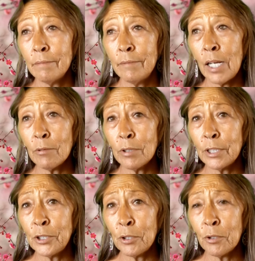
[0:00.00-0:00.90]
not
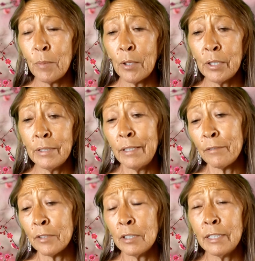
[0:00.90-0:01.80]
really sure about it.
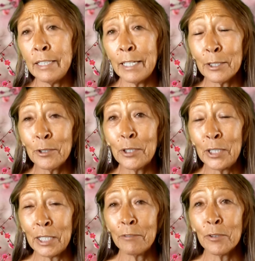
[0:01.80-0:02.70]
Definitely not a good
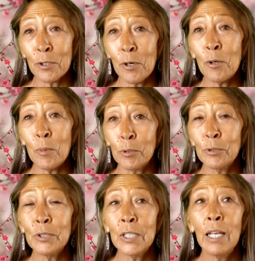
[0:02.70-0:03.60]
thing for the
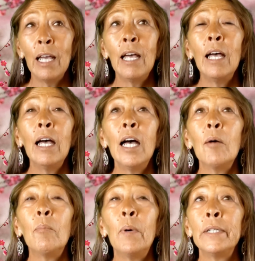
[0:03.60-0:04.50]
homeowners.
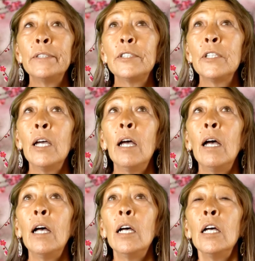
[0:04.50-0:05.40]
But
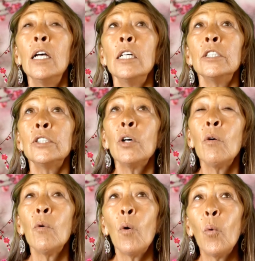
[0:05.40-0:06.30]

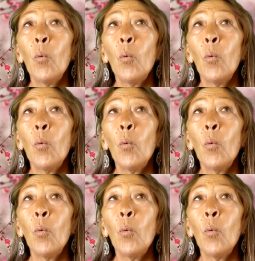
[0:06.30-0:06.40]
so,